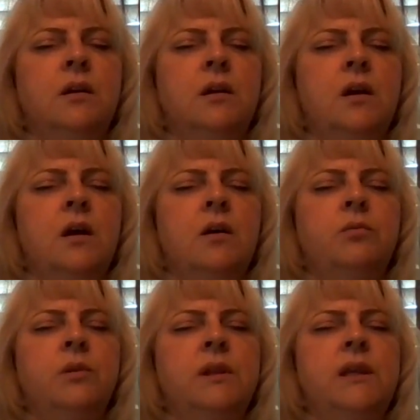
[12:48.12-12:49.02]

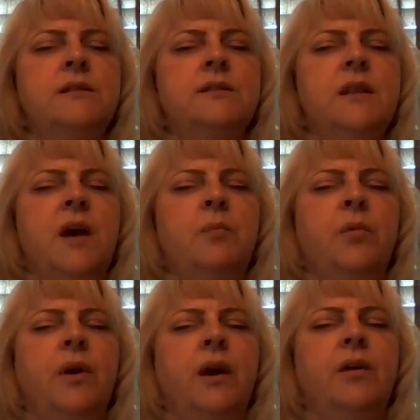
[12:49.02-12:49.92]
And release that
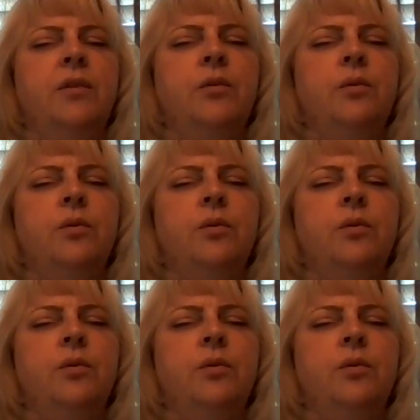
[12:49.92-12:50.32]
breath.